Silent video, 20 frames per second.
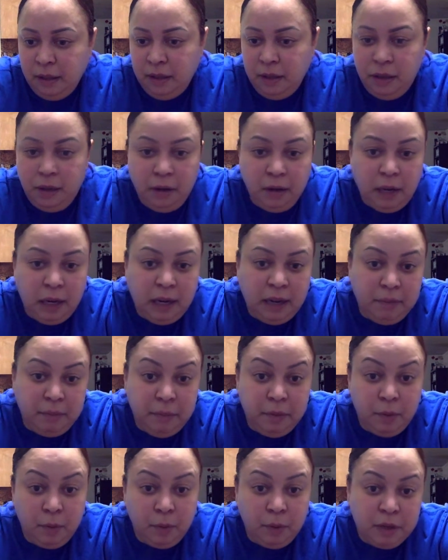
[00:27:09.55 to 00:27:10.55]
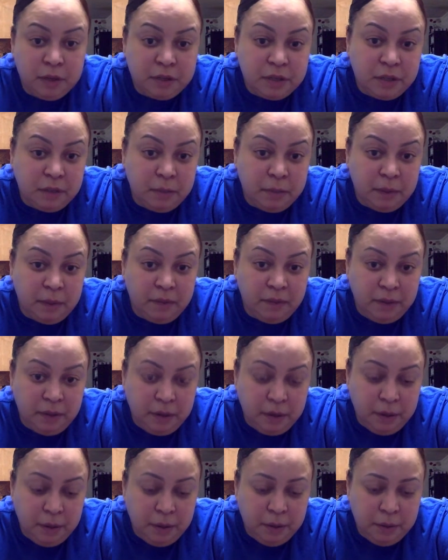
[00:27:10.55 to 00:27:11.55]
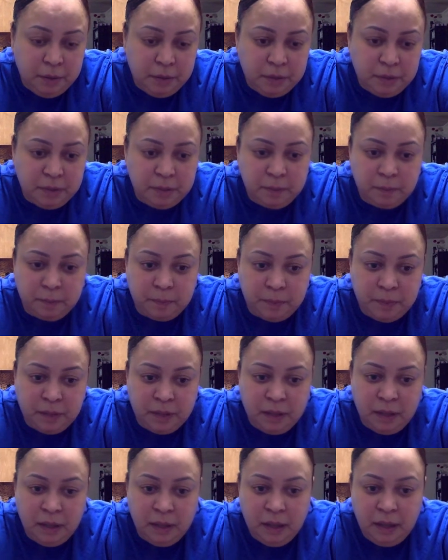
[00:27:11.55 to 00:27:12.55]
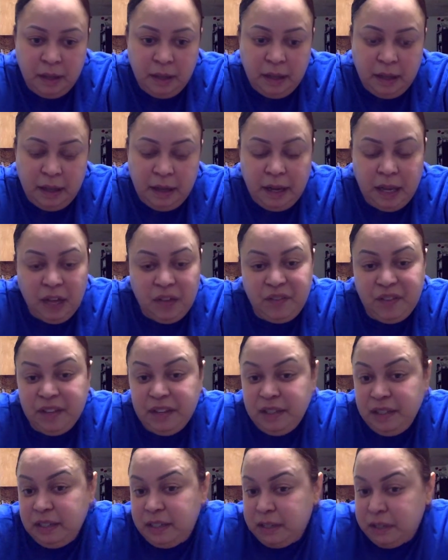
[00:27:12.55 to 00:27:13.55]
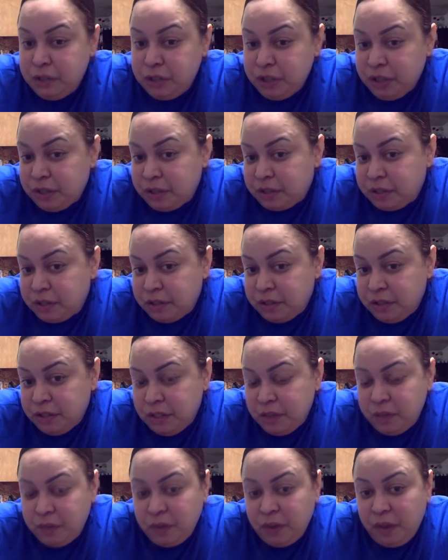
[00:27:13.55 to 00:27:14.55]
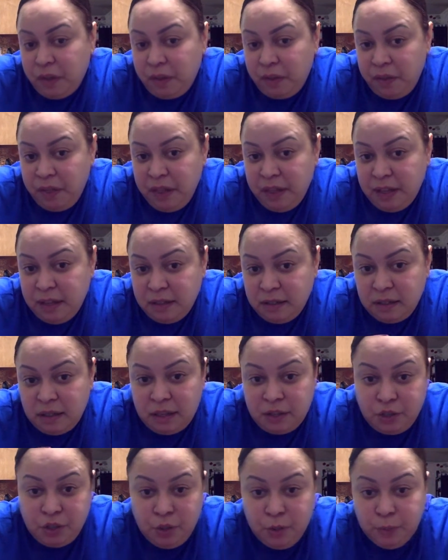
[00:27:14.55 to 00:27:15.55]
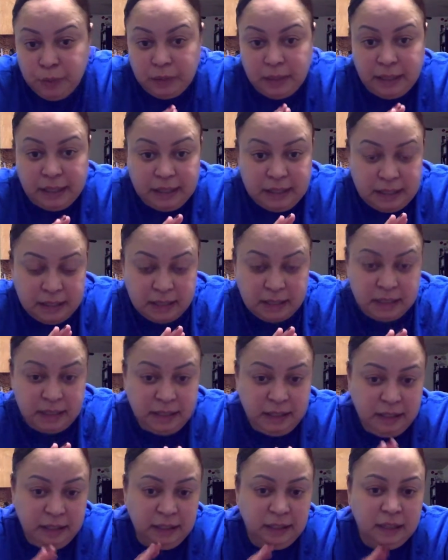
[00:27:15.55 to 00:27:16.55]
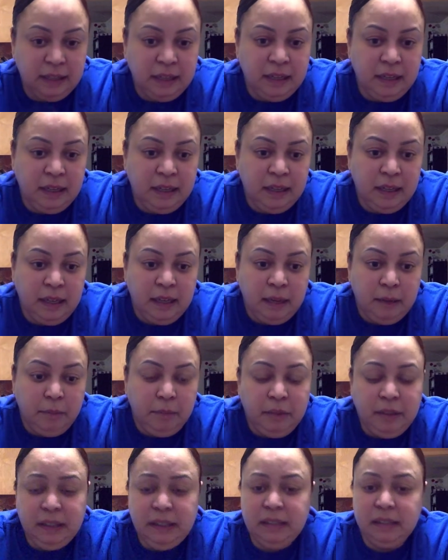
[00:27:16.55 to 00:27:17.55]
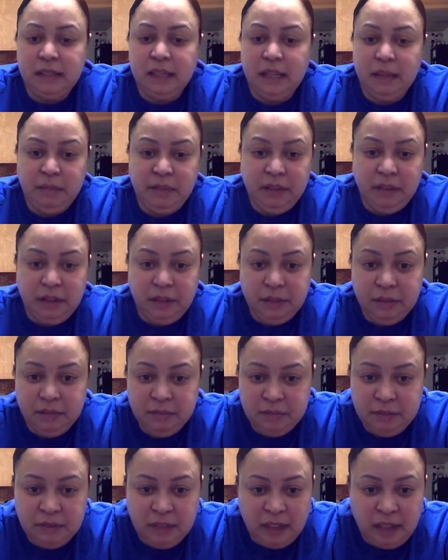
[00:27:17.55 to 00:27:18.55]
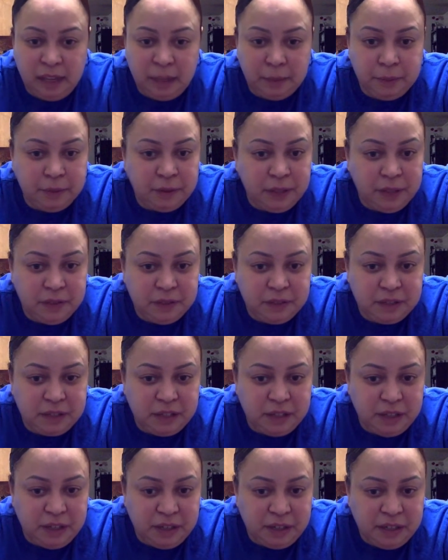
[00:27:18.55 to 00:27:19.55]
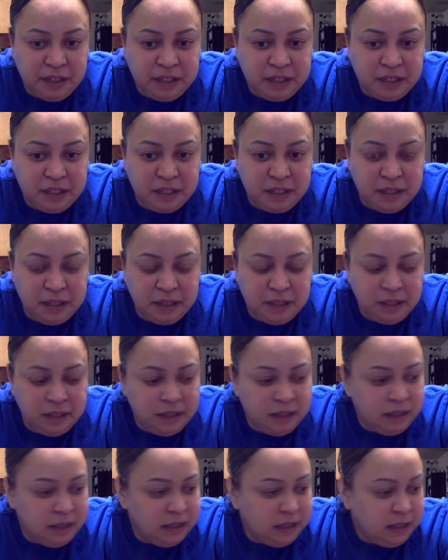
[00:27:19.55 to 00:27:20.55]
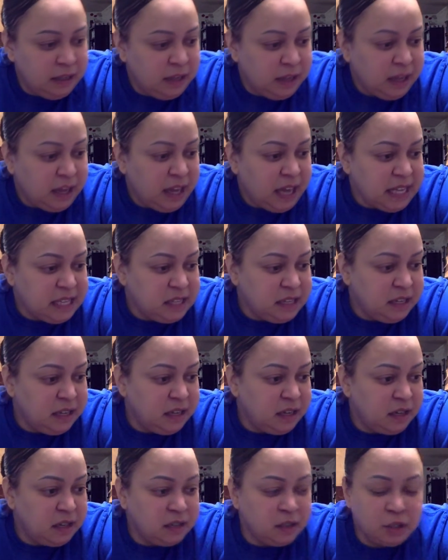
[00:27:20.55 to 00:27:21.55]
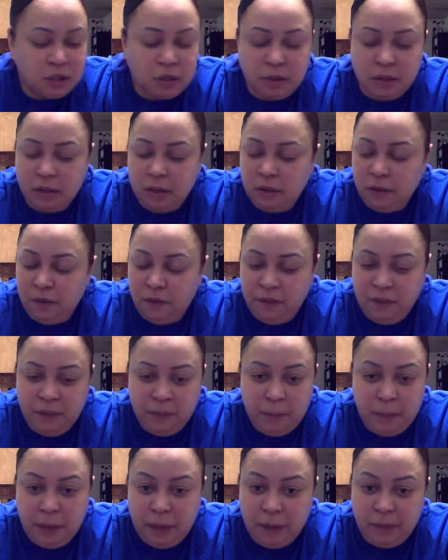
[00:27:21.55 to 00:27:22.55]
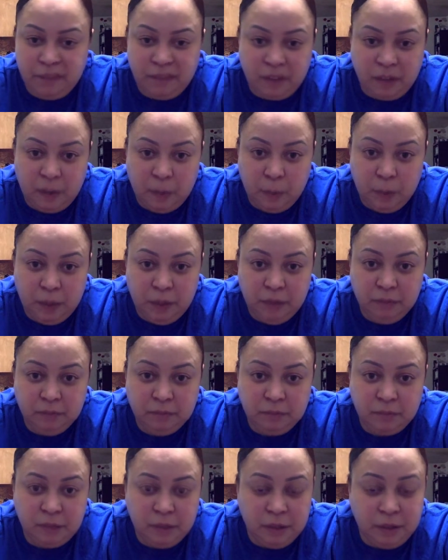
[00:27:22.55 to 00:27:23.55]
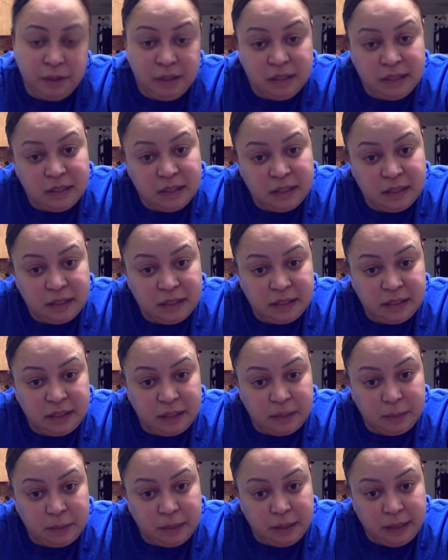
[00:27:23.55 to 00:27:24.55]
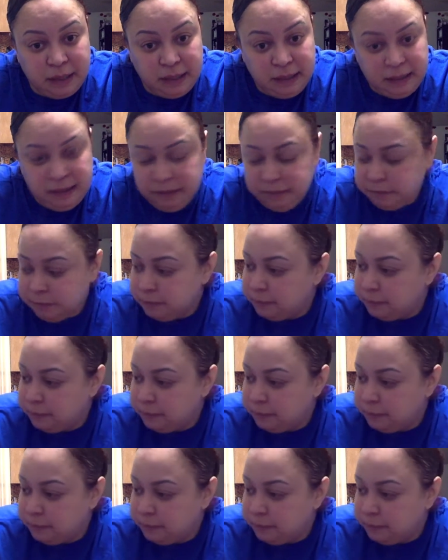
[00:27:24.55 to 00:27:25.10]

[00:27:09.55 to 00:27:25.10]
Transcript: you have been watching my videos and have any suggestions of other things that you would like to see, please let me know. I would love to hear it. I take constructive feedback very well, long as it's said politely.